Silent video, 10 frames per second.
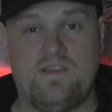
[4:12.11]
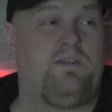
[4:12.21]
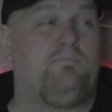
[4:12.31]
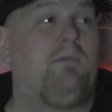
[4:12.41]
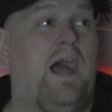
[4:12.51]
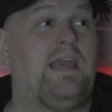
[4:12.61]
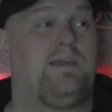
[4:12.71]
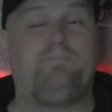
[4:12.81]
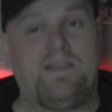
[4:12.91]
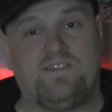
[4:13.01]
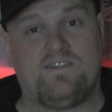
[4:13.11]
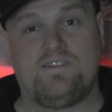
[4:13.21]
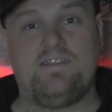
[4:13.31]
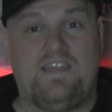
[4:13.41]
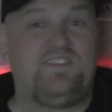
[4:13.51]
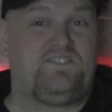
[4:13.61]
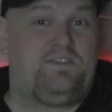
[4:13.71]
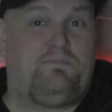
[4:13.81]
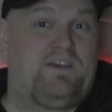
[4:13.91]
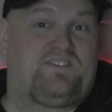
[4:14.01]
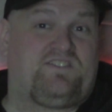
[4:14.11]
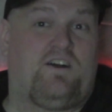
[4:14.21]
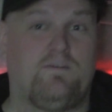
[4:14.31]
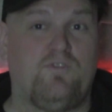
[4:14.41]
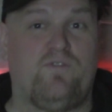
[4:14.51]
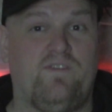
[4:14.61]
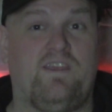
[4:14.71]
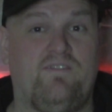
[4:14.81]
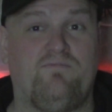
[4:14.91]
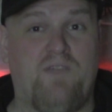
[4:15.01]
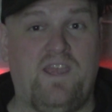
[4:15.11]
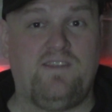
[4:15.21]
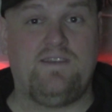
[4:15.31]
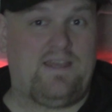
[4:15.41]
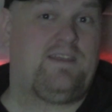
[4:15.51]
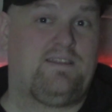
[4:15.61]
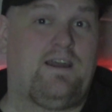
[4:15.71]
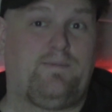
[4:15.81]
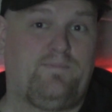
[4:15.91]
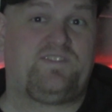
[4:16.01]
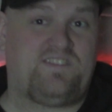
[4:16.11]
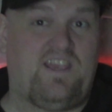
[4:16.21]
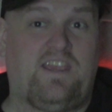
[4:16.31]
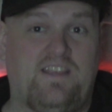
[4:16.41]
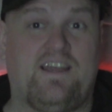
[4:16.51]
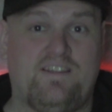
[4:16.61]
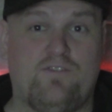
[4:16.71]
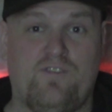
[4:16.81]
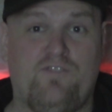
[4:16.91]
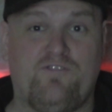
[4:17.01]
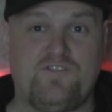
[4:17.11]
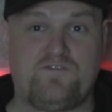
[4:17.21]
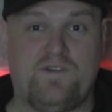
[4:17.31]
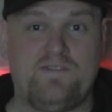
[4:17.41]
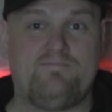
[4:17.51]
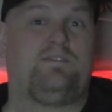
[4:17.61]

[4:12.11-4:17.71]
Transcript: In my opinion, it is the best Saw movie they've made. And I'm saying that over the first one.